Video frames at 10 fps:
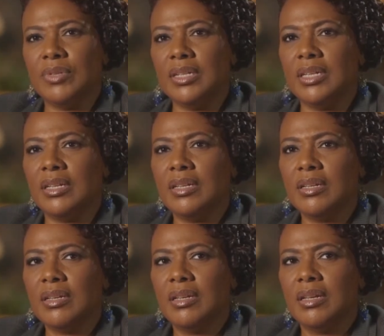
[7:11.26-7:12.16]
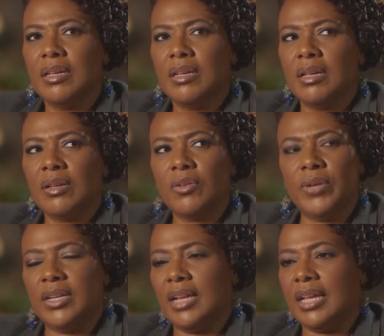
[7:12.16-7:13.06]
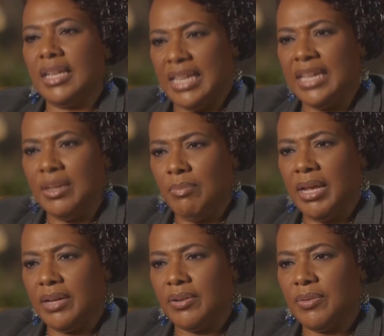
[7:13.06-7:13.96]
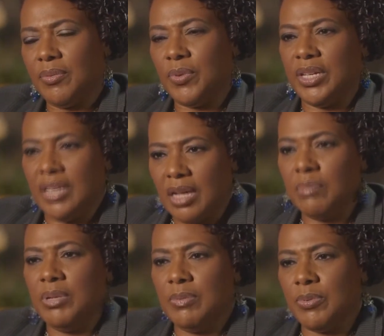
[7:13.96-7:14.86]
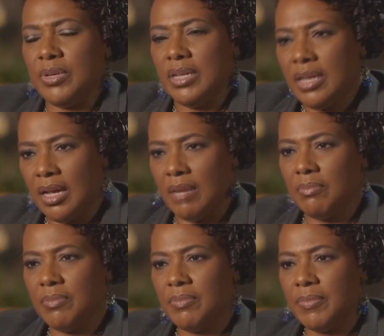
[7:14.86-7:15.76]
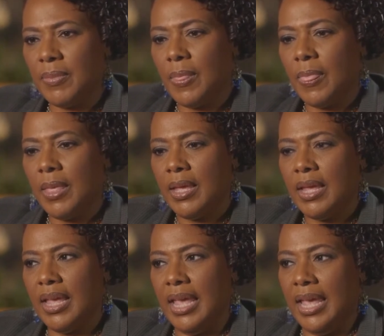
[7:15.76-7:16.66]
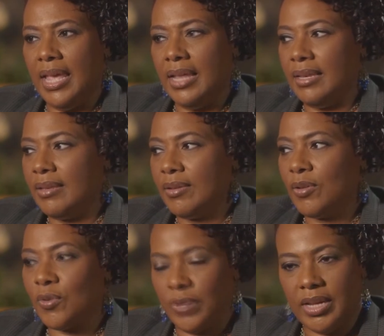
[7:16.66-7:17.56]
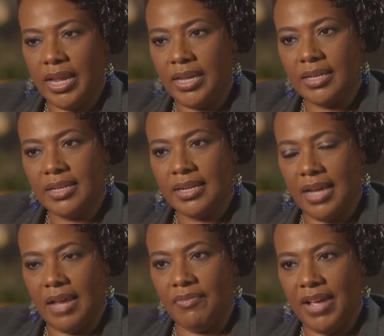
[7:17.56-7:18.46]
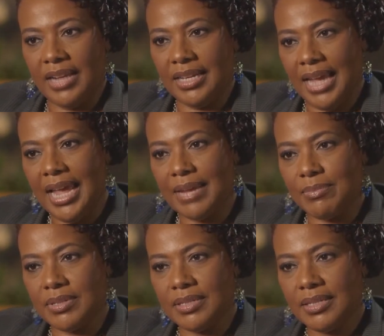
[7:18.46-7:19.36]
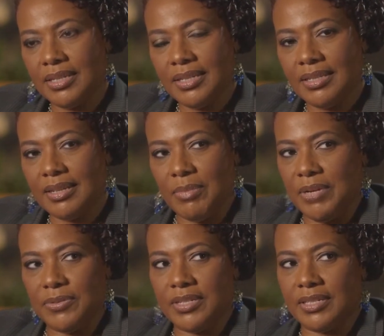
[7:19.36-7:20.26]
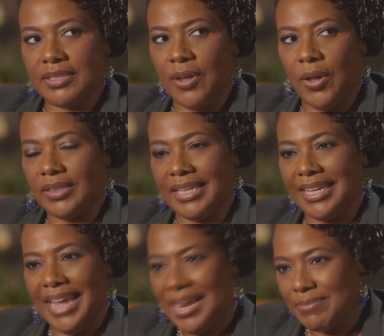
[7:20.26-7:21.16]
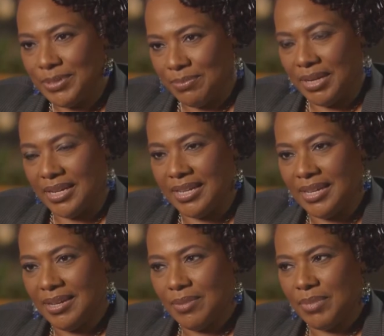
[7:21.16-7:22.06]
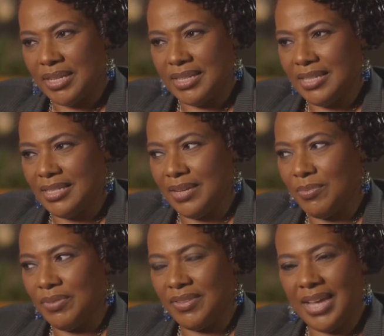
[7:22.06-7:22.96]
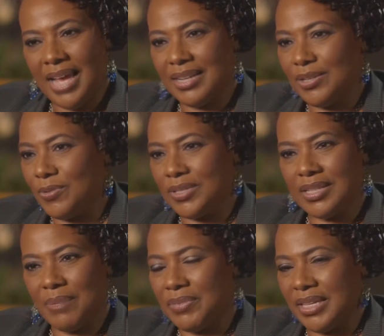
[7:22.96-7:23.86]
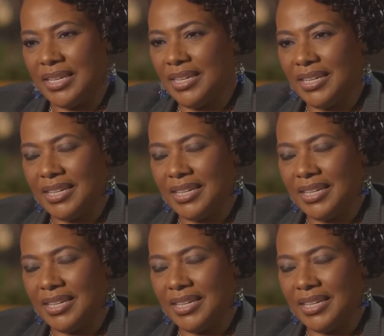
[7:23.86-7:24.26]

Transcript: really created like an incubator where young people could come and create nonviolent games? I mean, it was just a thought that came to me because I said, we've got to do something.